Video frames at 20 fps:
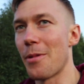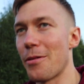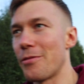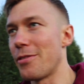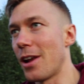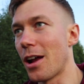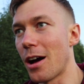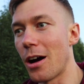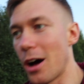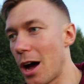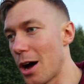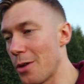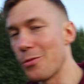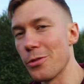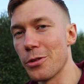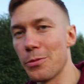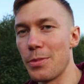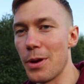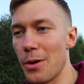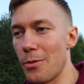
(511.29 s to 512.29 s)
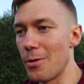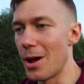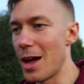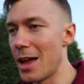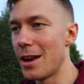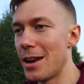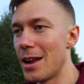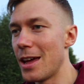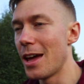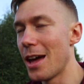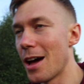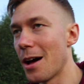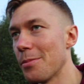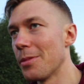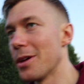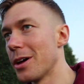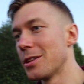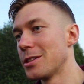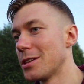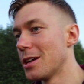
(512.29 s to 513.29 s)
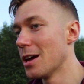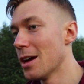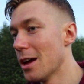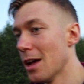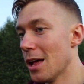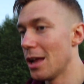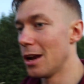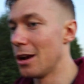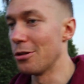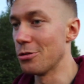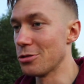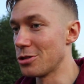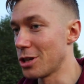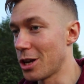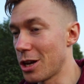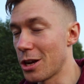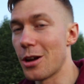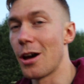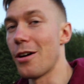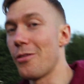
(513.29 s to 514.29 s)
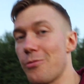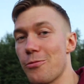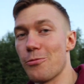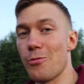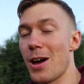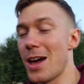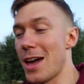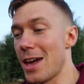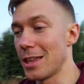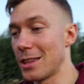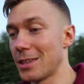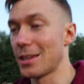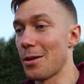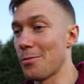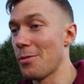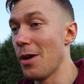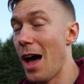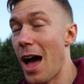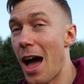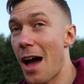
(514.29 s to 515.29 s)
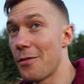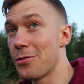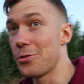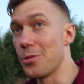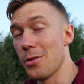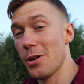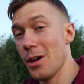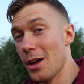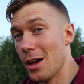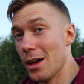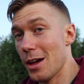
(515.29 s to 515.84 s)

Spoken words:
I feel like, I won't be ready, I'm not losing enough weight, I have to